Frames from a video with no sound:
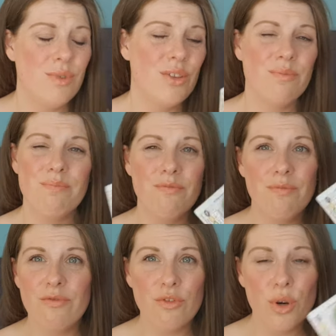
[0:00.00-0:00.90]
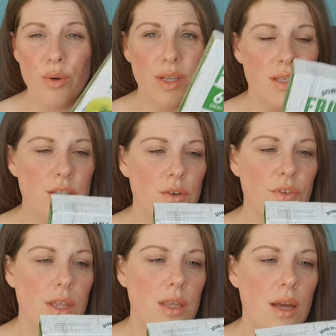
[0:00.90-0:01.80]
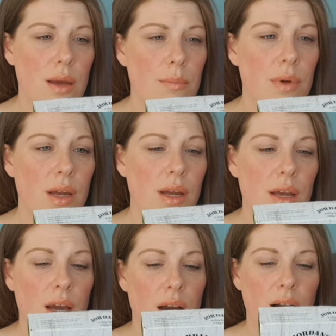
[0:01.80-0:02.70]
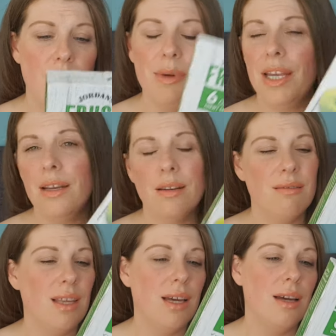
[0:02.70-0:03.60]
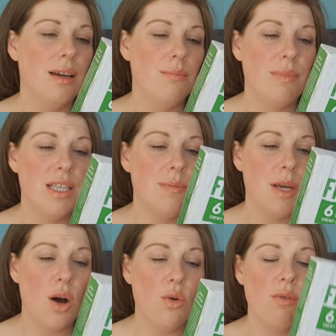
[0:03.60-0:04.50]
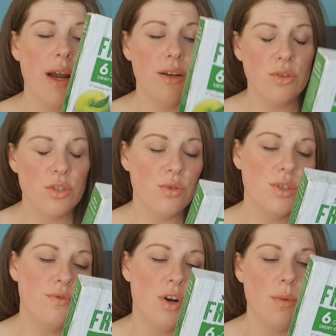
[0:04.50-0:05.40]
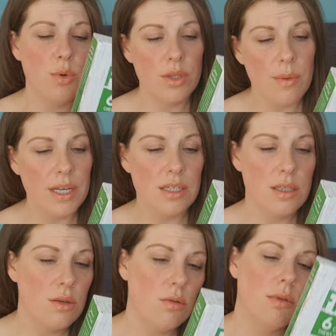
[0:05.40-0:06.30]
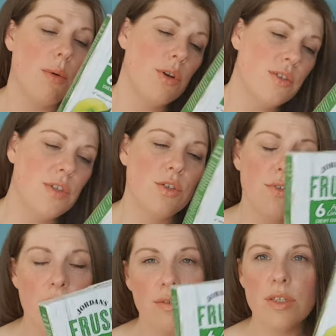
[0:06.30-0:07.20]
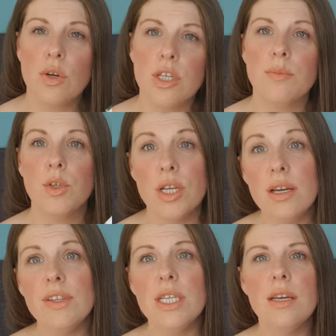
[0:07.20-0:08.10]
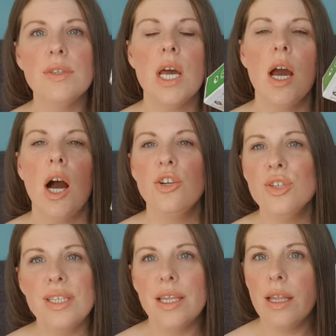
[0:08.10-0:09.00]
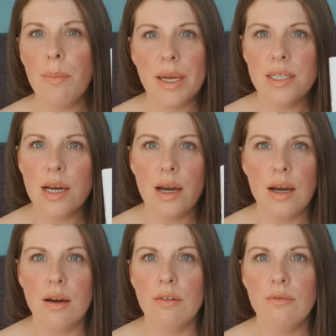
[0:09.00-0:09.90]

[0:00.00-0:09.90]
with fruit and stuff in them. I mean, they're meant to be whole grain, good source of fibre with no added salt, no artificial flavours, colours, preservatives. I just think they're better.